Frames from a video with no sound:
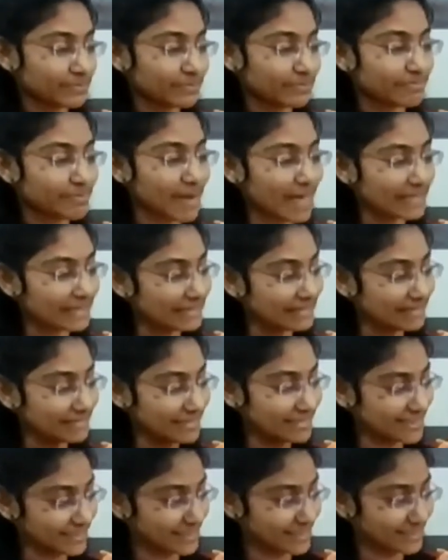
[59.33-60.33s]

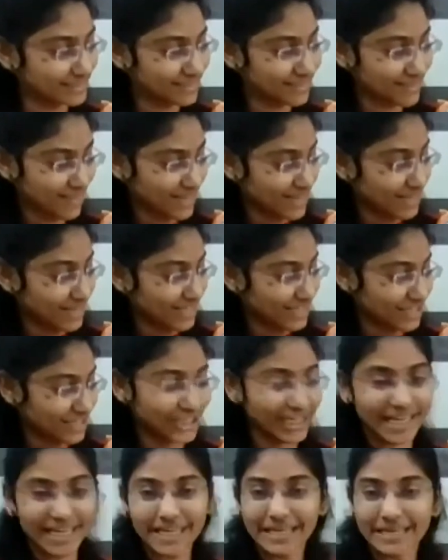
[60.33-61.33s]
Months,
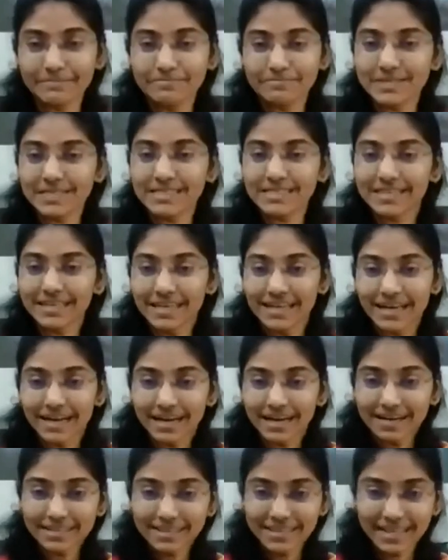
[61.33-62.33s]
shapes,
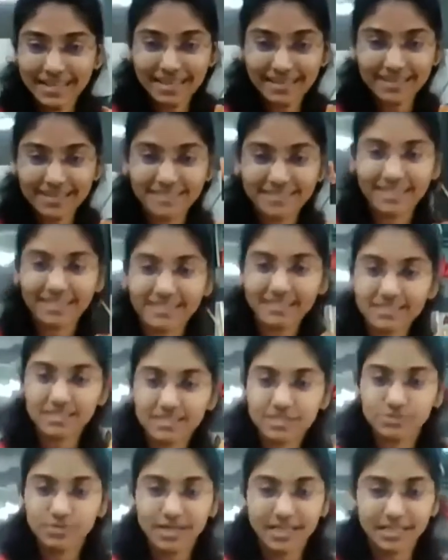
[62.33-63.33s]
colors, and this
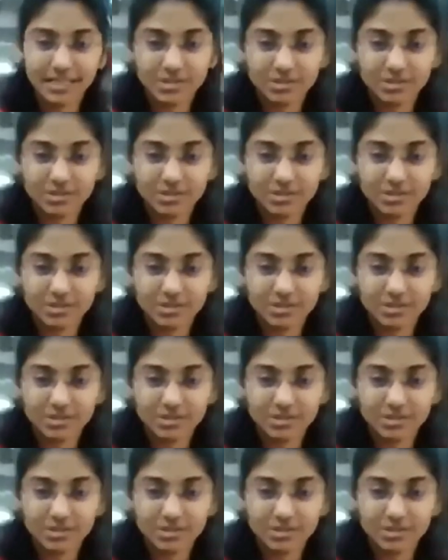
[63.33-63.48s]
is very